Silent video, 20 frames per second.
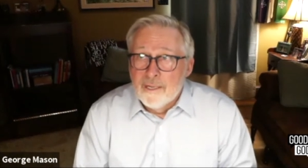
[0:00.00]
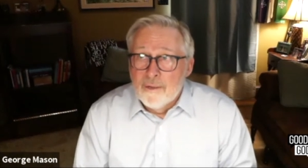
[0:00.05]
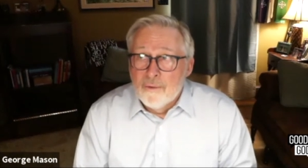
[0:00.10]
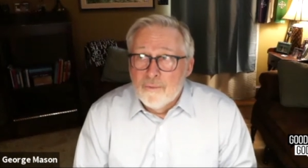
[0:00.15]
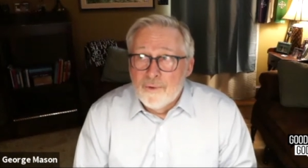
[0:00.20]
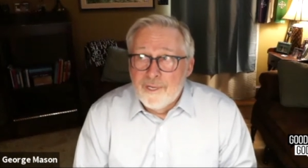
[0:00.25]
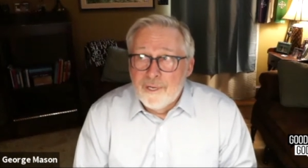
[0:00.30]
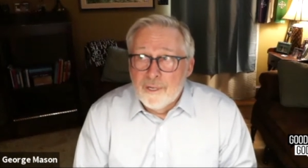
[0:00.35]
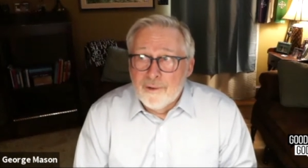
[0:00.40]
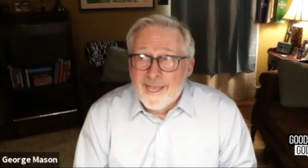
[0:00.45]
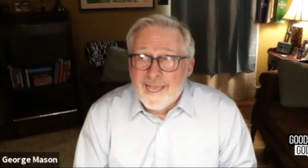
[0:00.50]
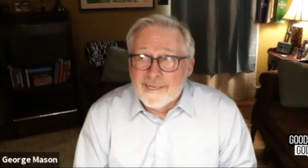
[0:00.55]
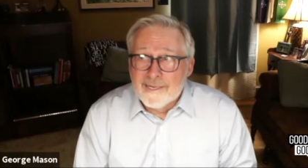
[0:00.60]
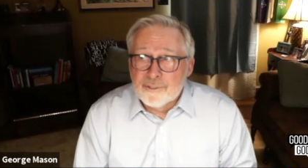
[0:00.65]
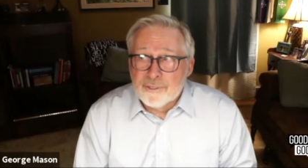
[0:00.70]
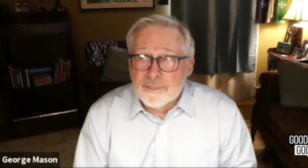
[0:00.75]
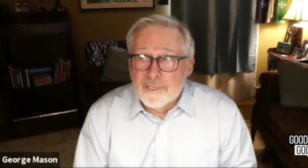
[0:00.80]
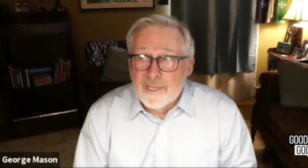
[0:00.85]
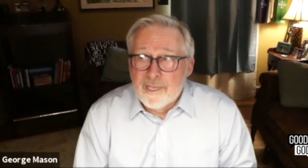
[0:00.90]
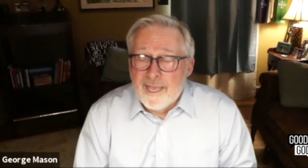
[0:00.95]
we don't
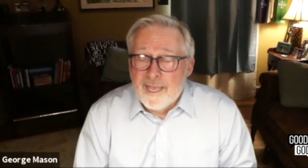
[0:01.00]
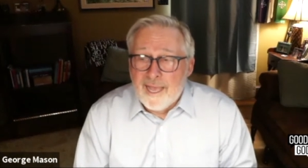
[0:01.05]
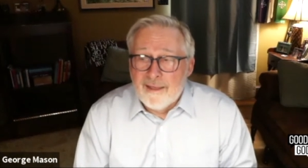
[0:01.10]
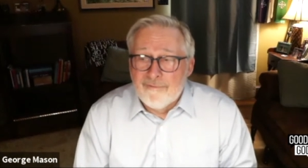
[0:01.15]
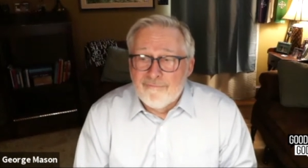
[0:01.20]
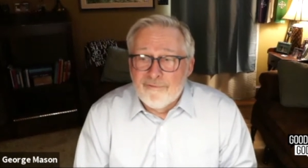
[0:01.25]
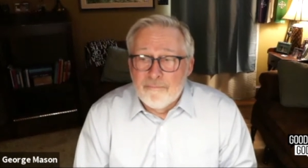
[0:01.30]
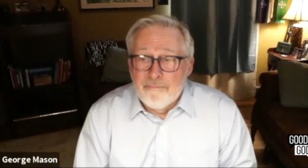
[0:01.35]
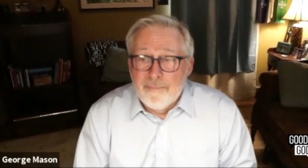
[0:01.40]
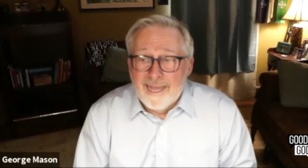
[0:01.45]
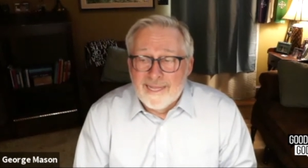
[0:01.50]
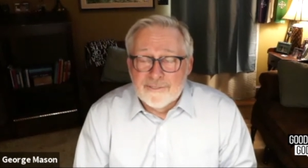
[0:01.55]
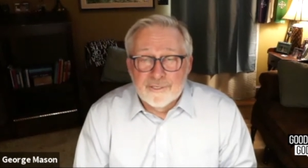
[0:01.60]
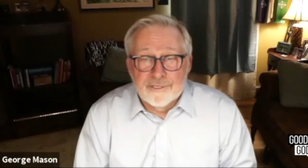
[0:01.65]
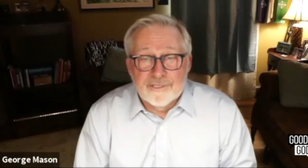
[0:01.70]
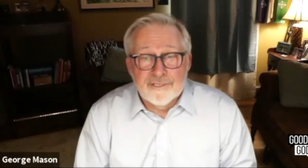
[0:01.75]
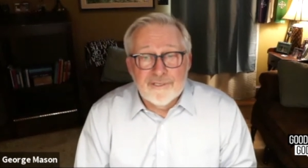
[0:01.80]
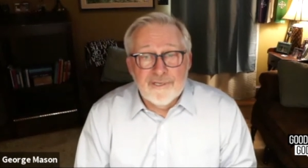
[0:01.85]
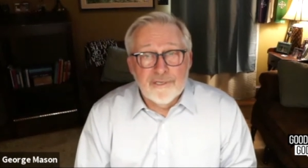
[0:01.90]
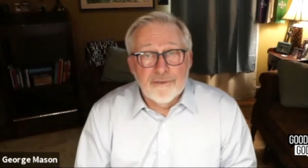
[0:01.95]
actually have a
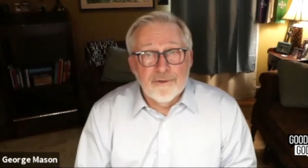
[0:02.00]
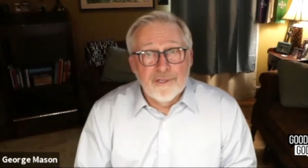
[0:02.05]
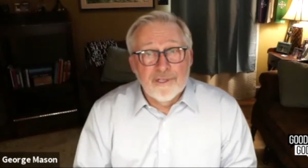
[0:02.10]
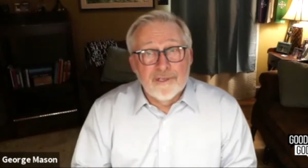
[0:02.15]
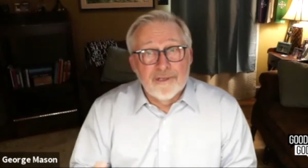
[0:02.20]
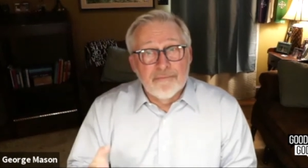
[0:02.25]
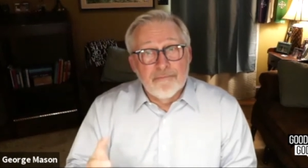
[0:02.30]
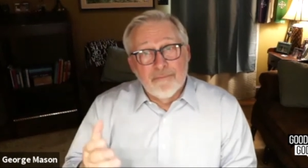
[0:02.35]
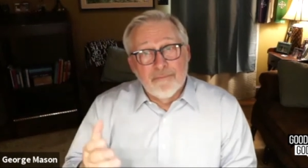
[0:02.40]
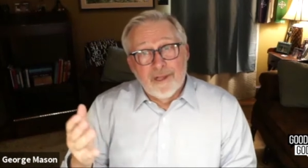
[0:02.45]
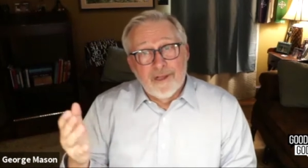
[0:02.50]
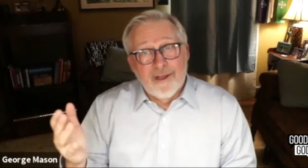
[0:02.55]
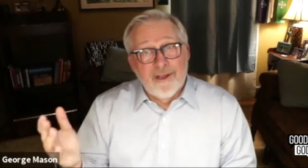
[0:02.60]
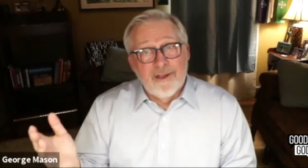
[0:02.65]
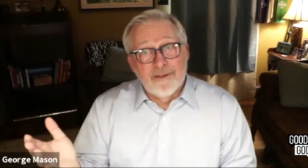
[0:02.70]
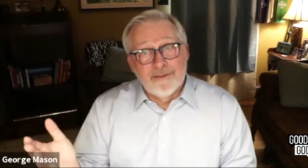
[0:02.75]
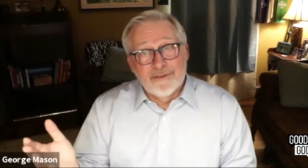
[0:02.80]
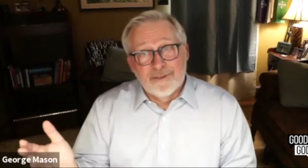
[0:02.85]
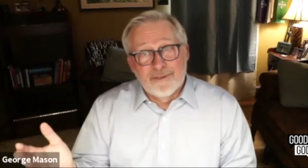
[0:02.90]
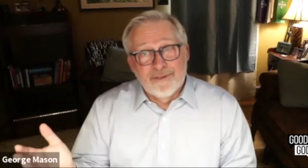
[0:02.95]
magisterium
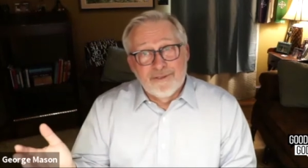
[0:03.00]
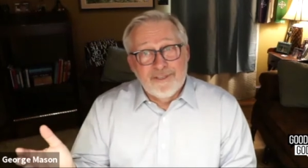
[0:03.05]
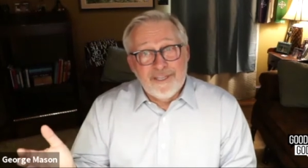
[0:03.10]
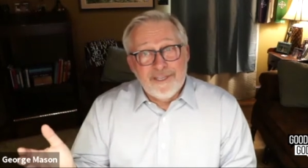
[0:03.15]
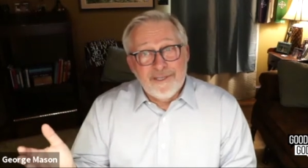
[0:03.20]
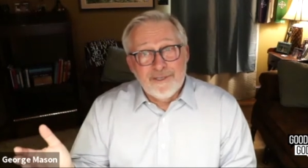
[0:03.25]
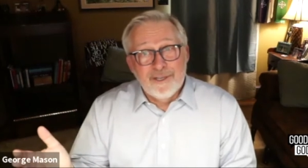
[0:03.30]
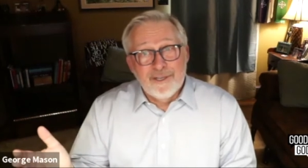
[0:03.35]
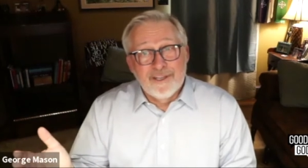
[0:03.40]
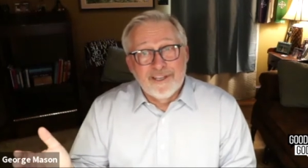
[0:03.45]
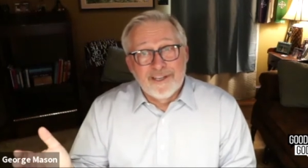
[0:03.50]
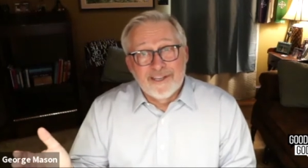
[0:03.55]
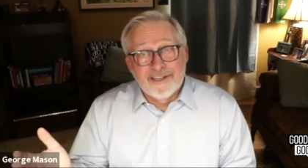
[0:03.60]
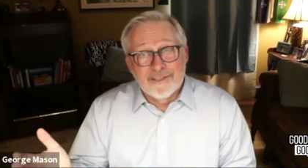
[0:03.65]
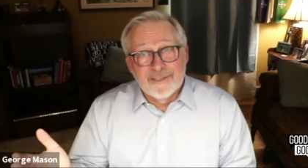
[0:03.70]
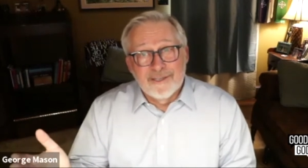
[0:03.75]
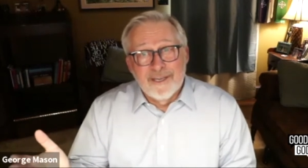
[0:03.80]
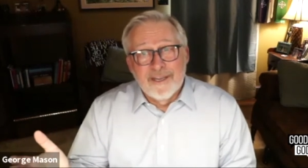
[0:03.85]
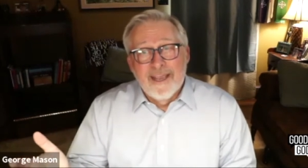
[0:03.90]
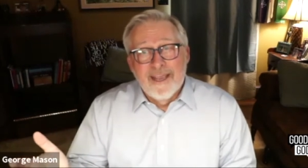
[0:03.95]
teaching
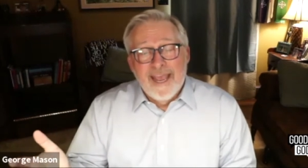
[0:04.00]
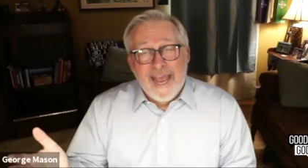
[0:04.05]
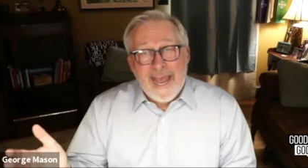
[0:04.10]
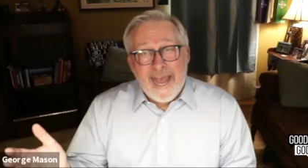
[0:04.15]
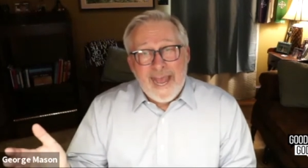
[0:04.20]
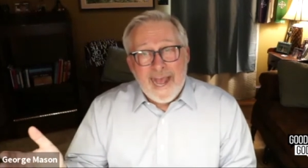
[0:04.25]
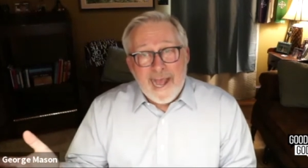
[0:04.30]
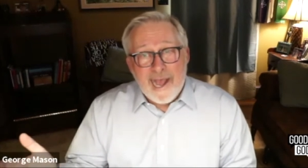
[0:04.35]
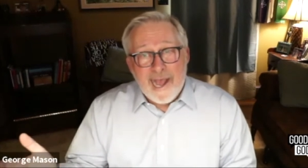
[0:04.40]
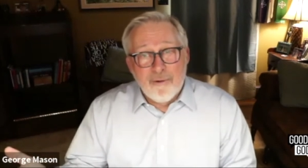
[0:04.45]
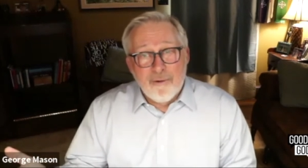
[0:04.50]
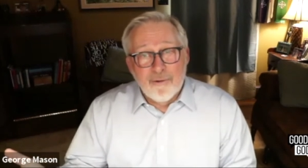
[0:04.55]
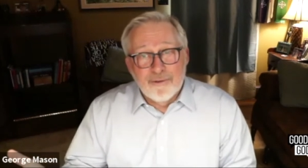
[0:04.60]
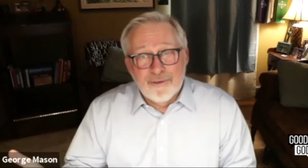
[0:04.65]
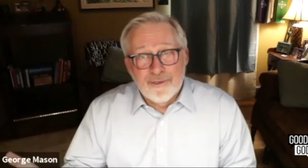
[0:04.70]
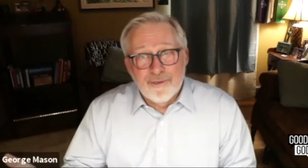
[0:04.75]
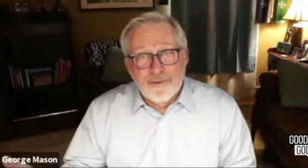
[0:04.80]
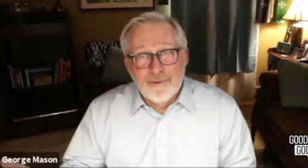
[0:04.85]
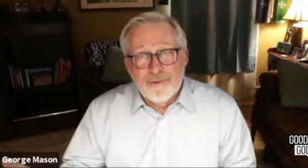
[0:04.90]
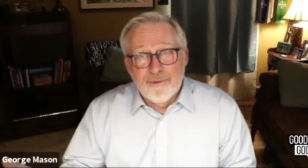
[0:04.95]
us how
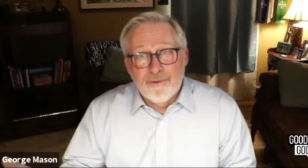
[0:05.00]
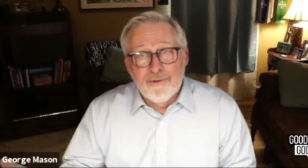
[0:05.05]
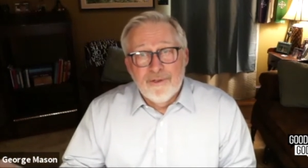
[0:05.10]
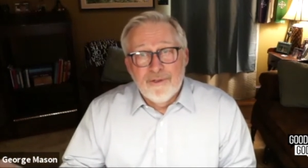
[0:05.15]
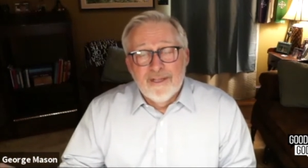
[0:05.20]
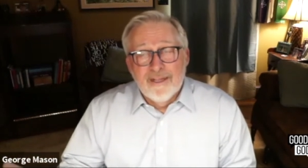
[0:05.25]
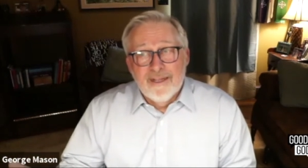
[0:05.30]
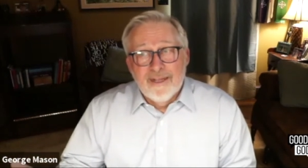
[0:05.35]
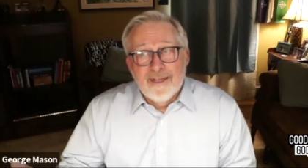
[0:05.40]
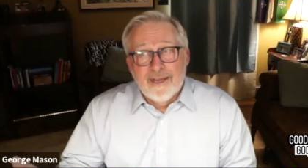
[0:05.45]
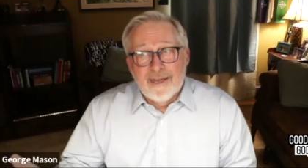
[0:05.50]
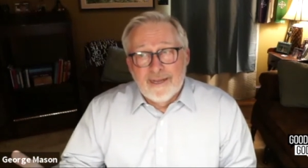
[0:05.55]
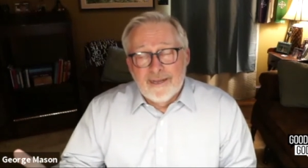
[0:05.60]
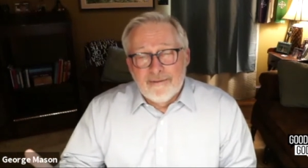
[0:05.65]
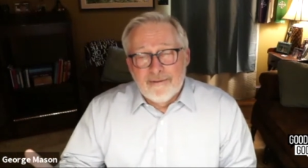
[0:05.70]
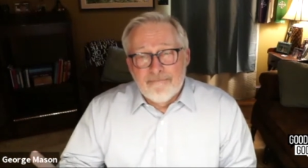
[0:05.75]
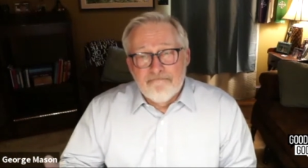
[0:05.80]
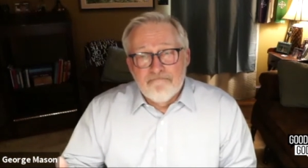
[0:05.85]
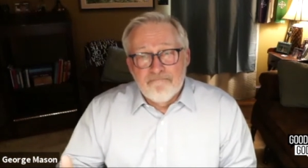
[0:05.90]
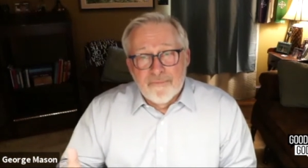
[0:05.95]
to
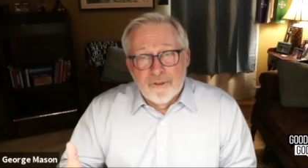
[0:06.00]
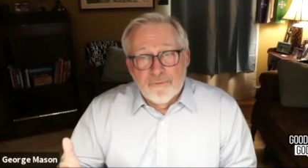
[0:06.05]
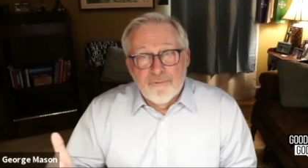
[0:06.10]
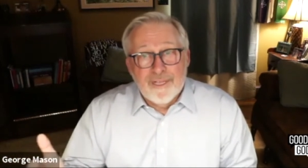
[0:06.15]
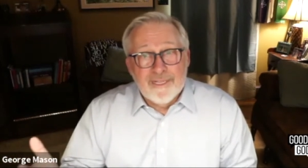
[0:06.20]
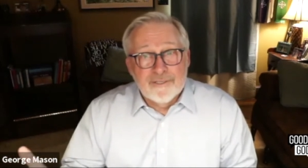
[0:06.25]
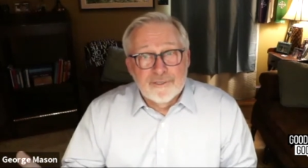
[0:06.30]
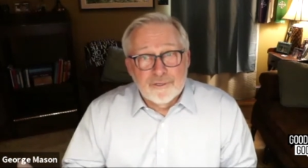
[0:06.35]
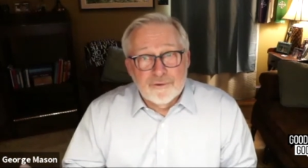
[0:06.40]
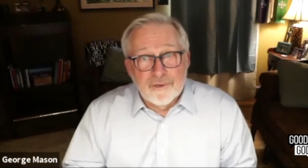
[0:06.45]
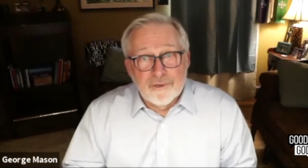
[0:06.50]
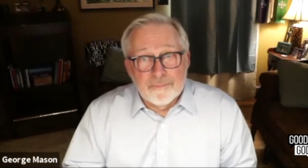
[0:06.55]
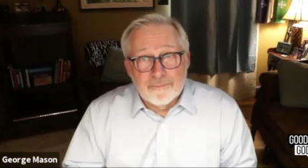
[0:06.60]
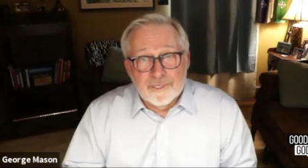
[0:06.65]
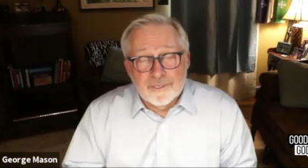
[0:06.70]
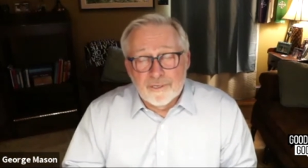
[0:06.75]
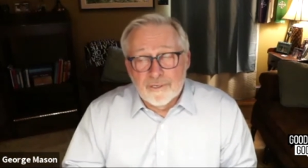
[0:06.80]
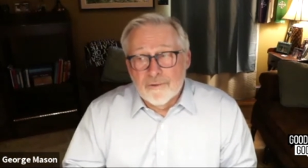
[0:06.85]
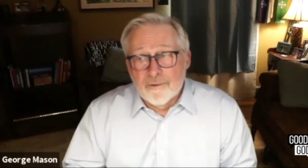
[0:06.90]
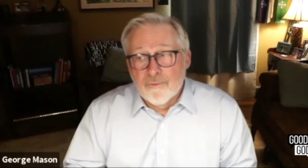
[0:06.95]
read
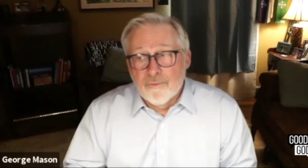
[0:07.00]
scripture.